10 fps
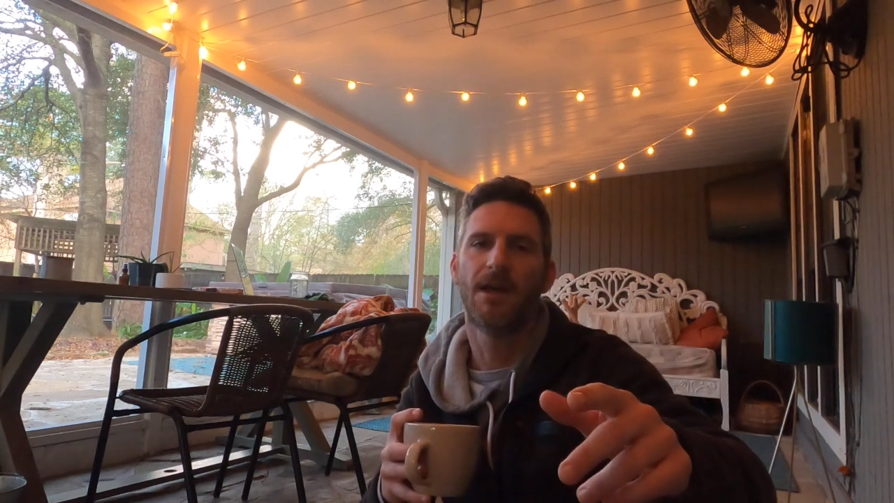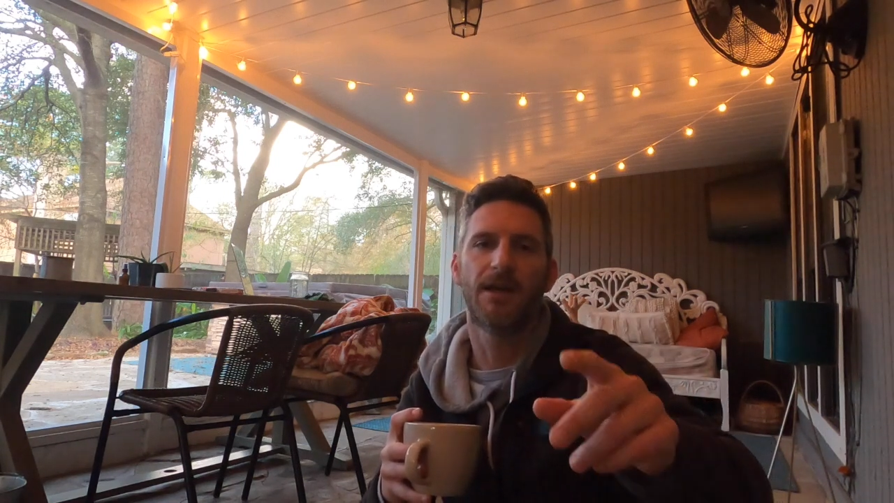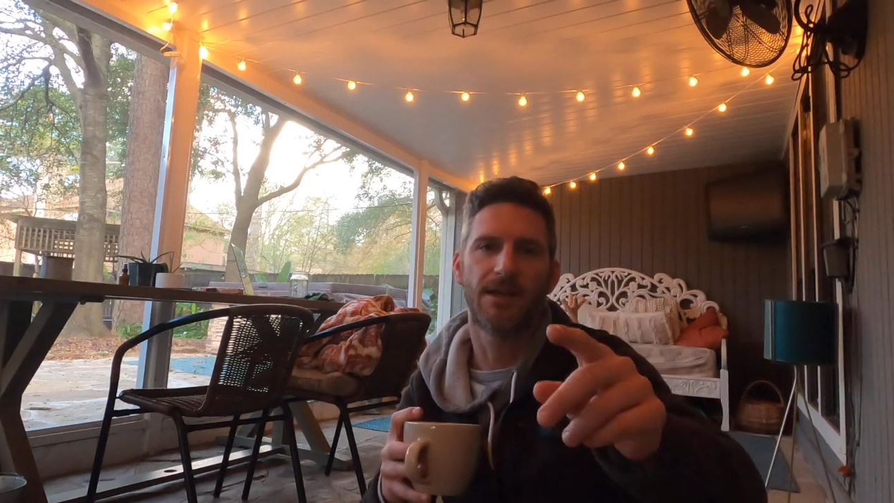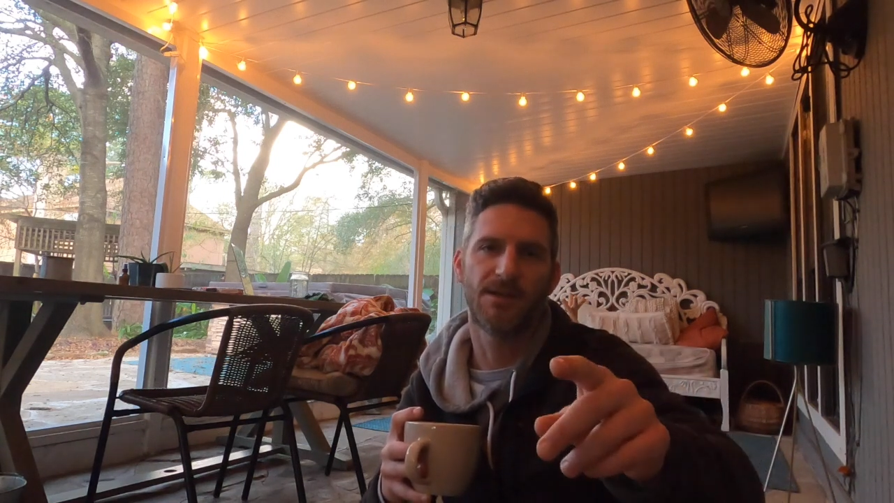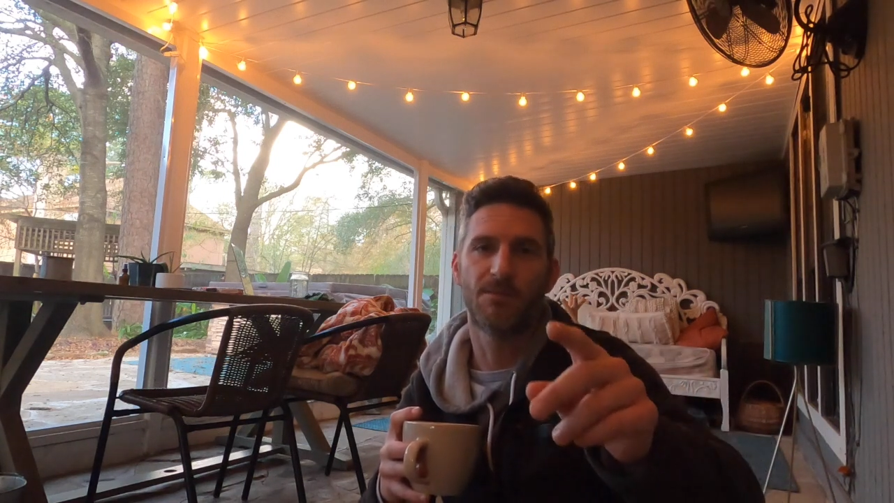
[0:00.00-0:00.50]

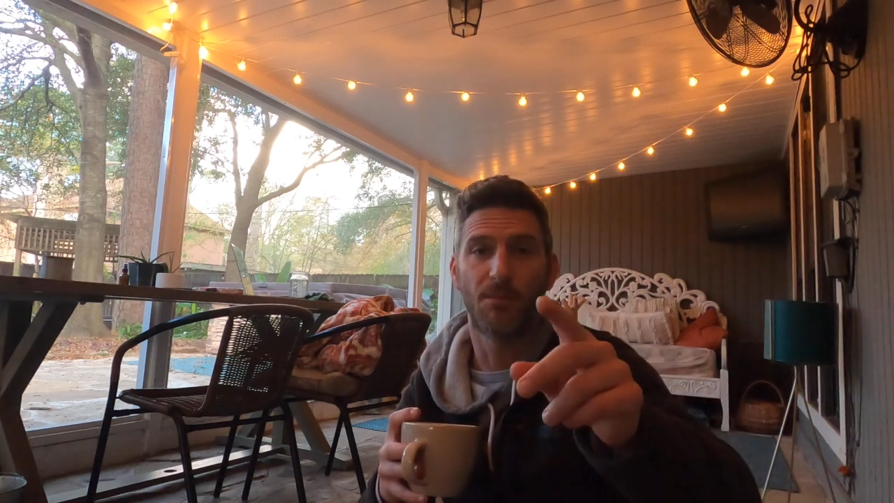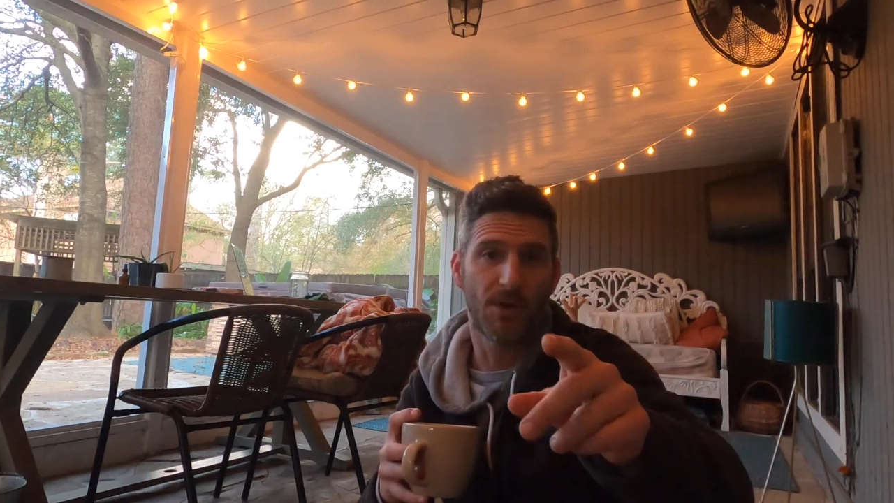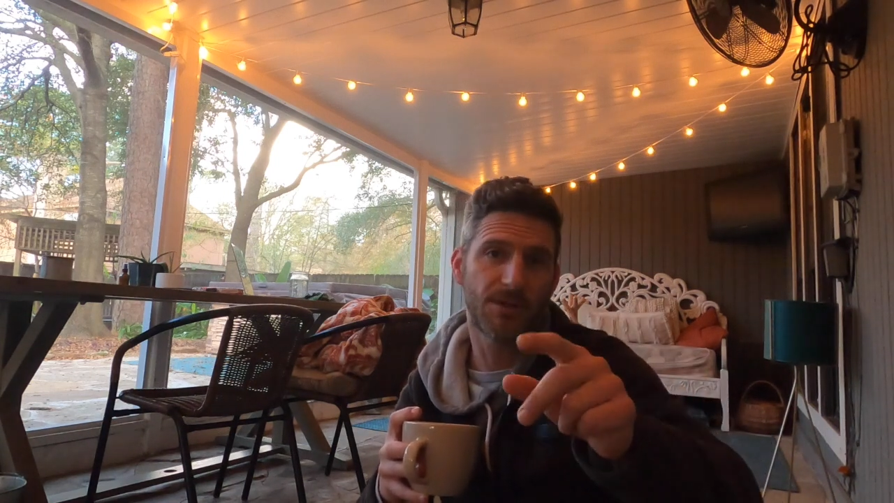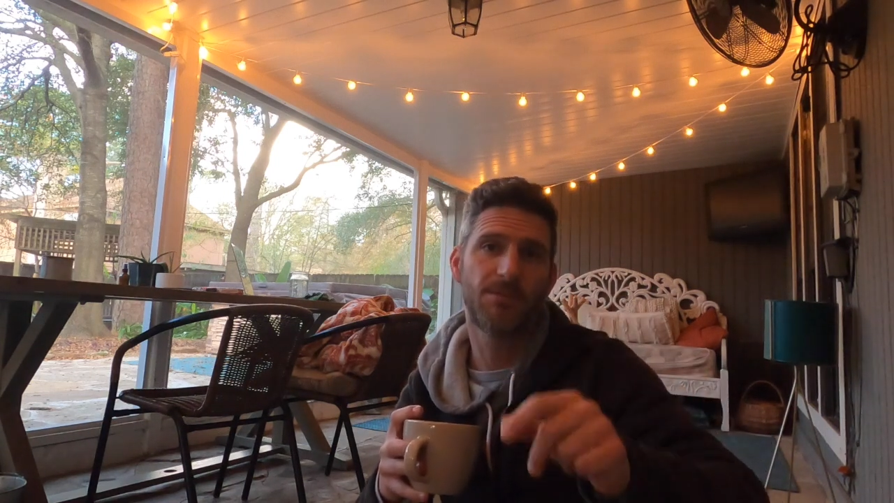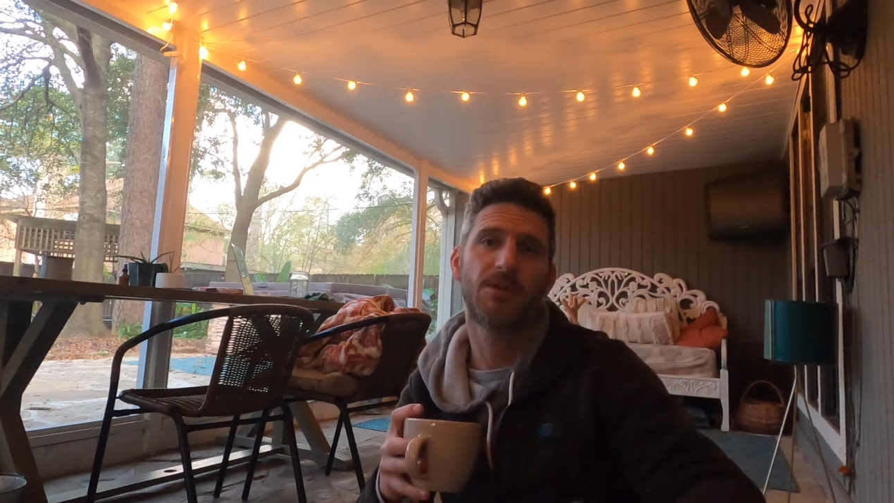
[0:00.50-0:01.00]
against
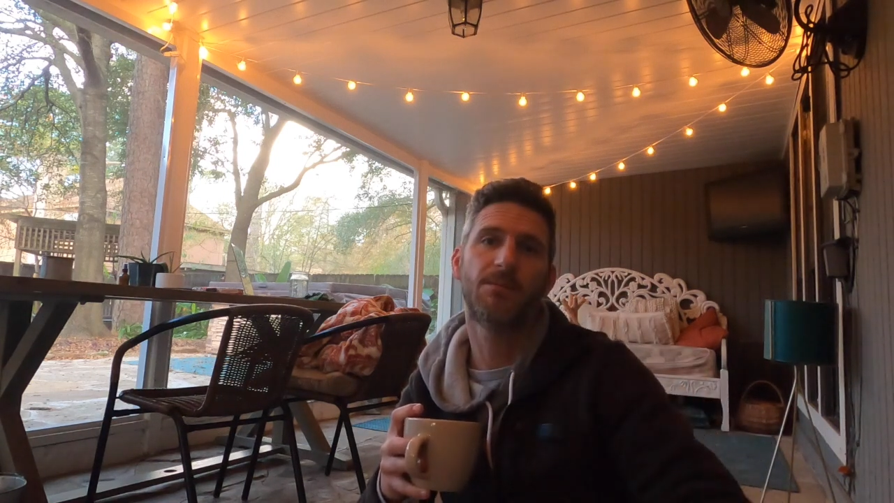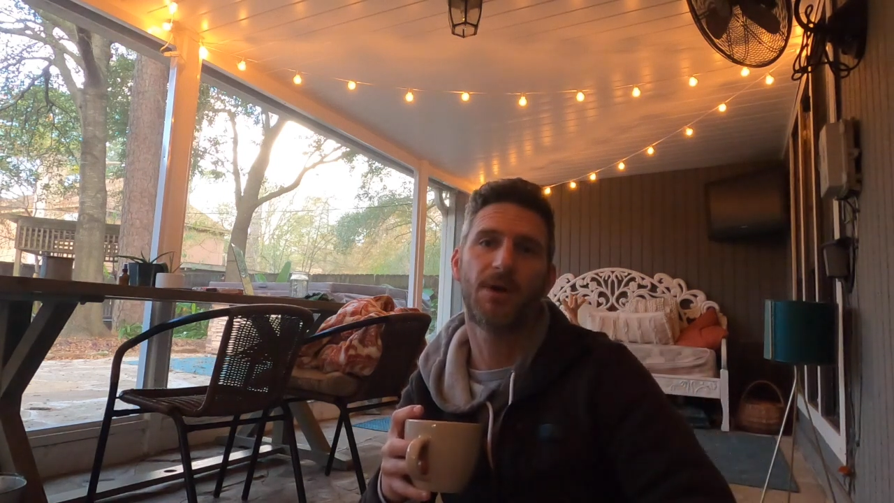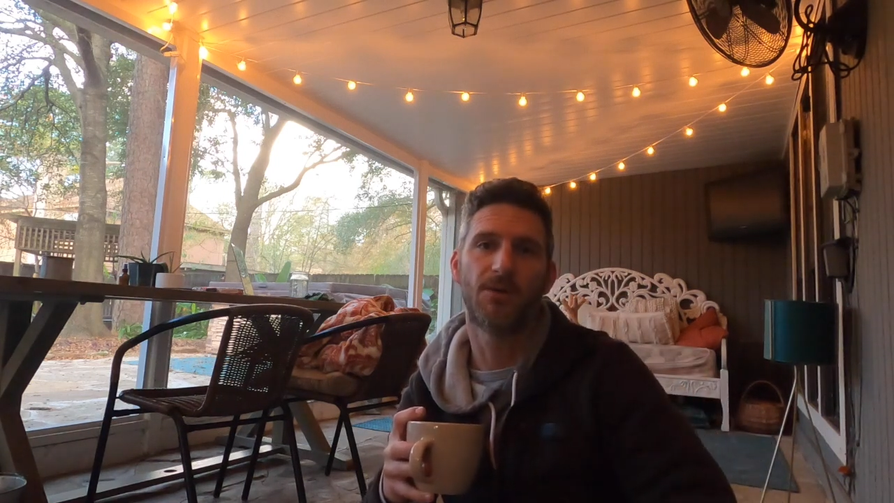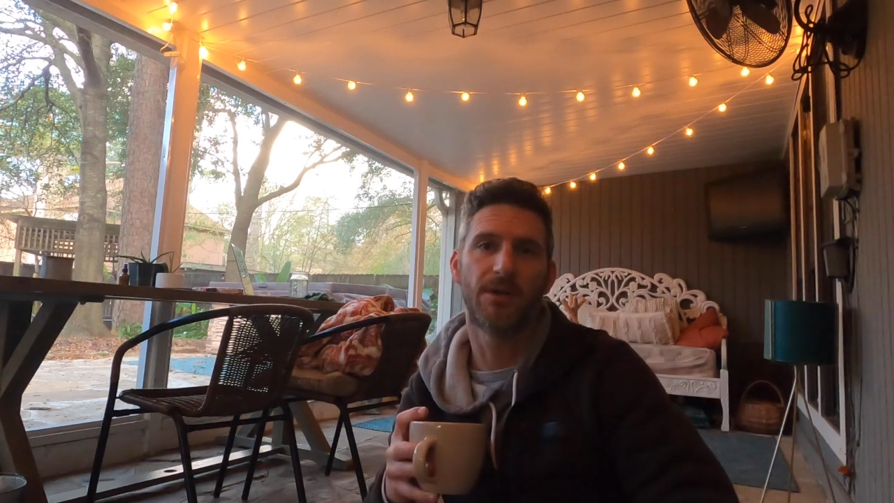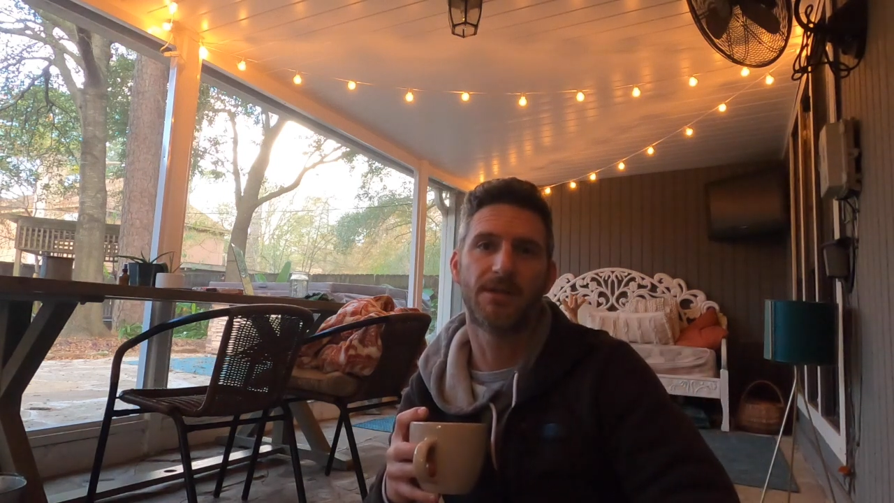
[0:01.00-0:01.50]
multiple
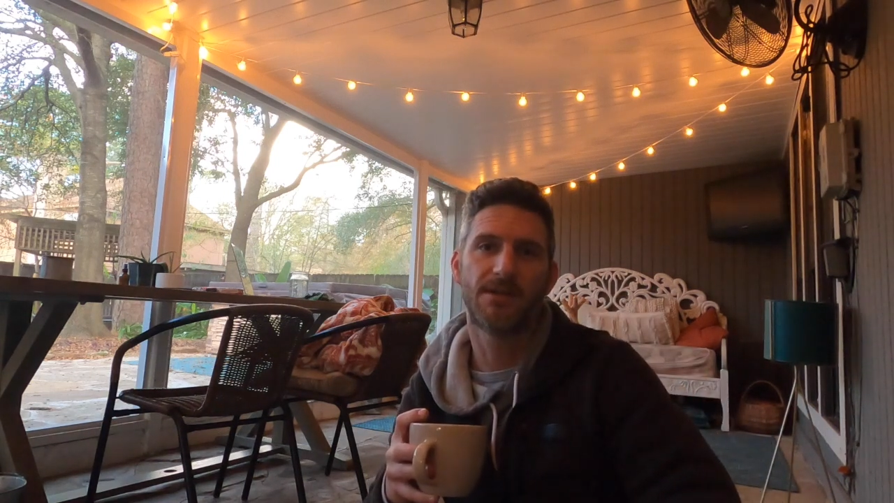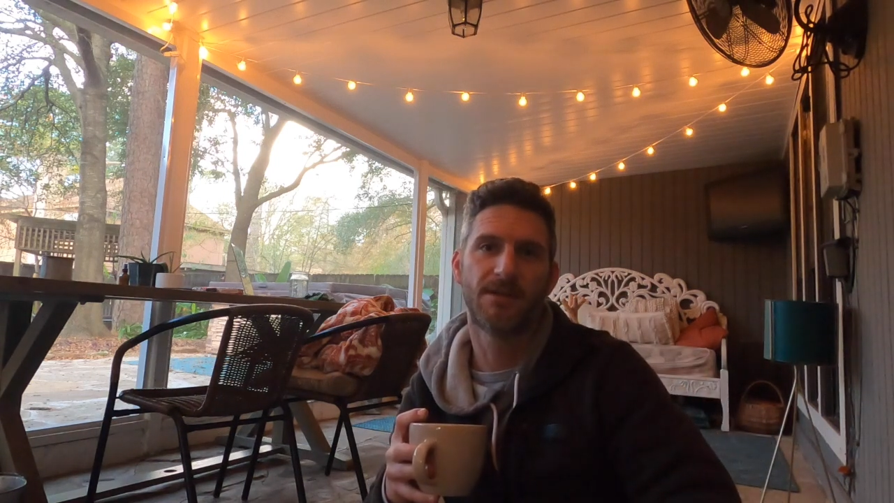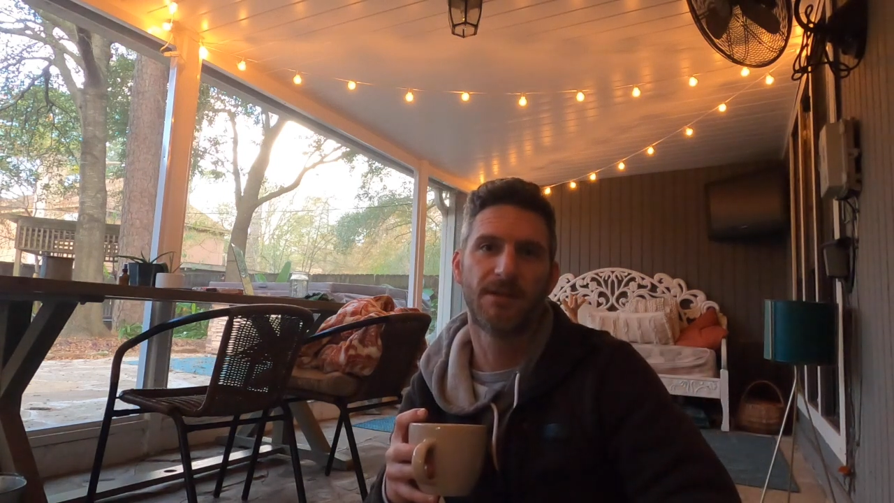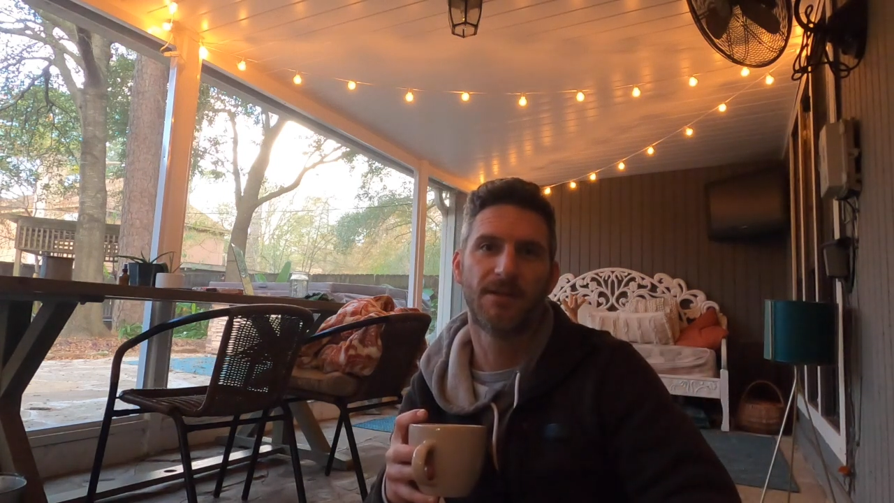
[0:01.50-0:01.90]
opponents,